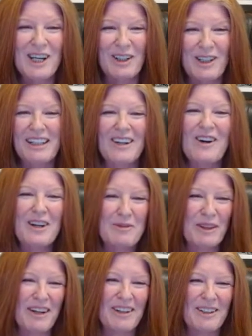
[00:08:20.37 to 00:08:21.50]
to get on
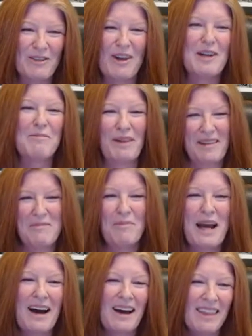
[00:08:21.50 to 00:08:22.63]
with our divine
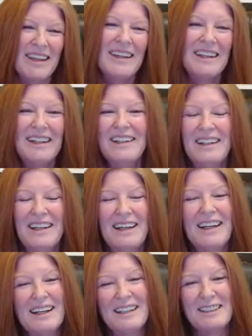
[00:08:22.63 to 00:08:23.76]
path.
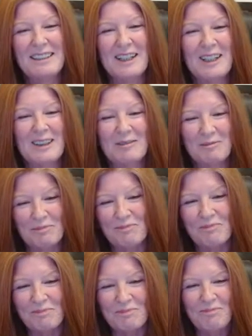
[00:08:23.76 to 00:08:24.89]
And uh,
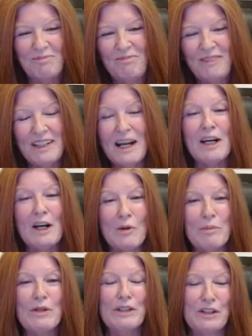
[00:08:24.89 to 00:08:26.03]
I
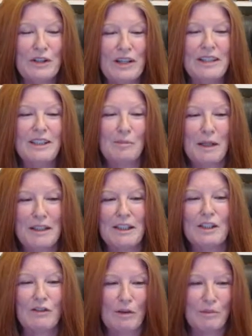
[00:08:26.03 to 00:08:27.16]
hope you enjoyed this
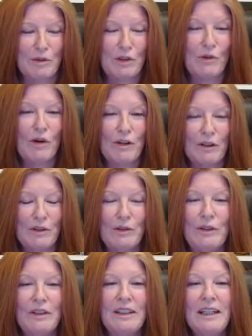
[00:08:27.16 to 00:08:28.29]
message from Djwhal
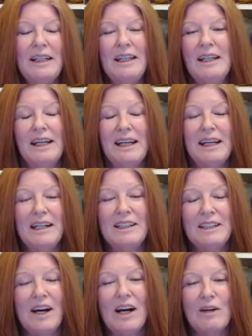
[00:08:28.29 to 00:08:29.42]
Khul.
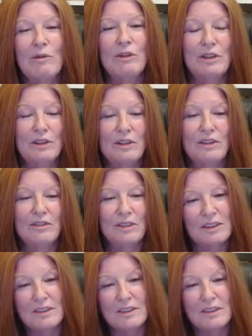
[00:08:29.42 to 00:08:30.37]
And I will